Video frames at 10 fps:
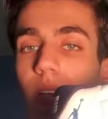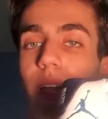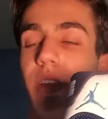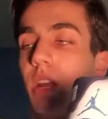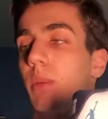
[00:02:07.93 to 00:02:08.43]

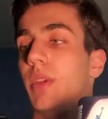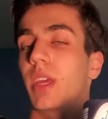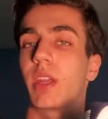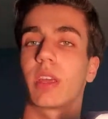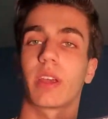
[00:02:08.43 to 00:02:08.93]
I ended up
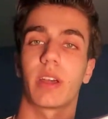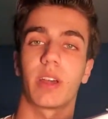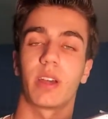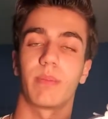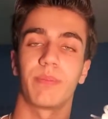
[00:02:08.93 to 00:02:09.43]
getting
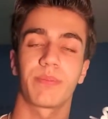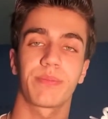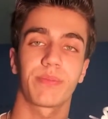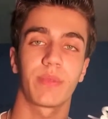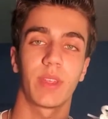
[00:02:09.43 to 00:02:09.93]

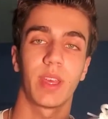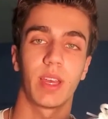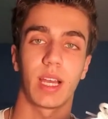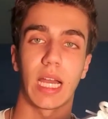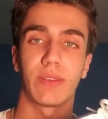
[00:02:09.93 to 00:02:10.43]

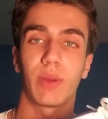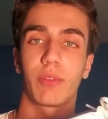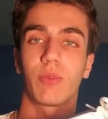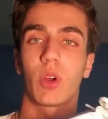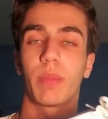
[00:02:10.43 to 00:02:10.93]
I have
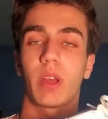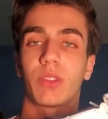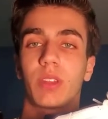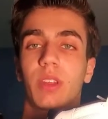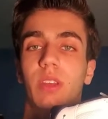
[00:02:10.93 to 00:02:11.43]
about 4
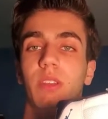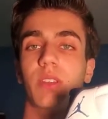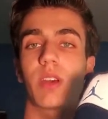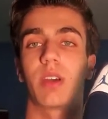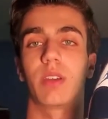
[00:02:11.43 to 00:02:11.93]
pairs of
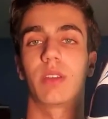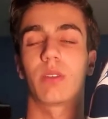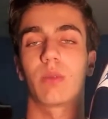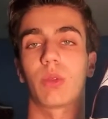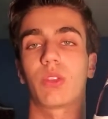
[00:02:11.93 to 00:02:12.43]
these.
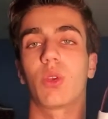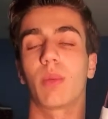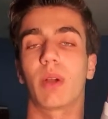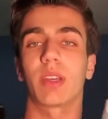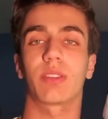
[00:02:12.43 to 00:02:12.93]
Well, 2
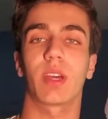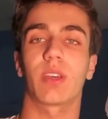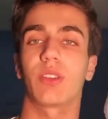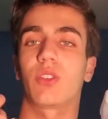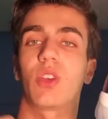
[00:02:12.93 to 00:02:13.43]
are my
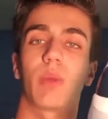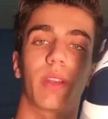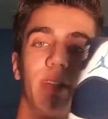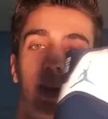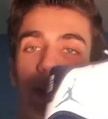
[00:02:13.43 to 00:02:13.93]
size and 2 are
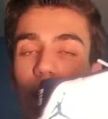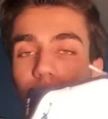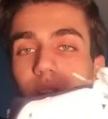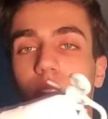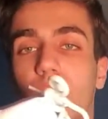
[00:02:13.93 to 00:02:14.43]
my dad's. I
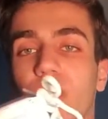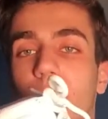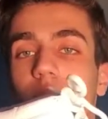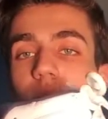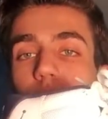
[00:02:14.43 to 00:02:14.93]
got 2 for
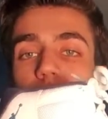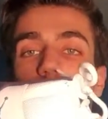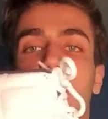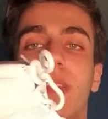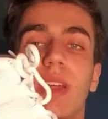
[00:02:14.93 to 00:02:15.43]
me, 2
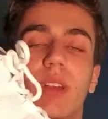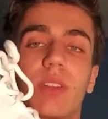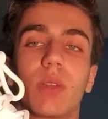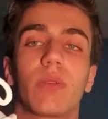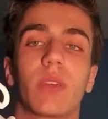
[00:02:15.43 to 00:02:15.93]
my dad
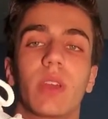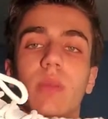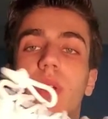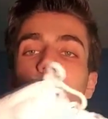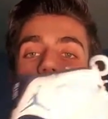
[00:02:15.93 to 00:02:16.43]
got 2 for him.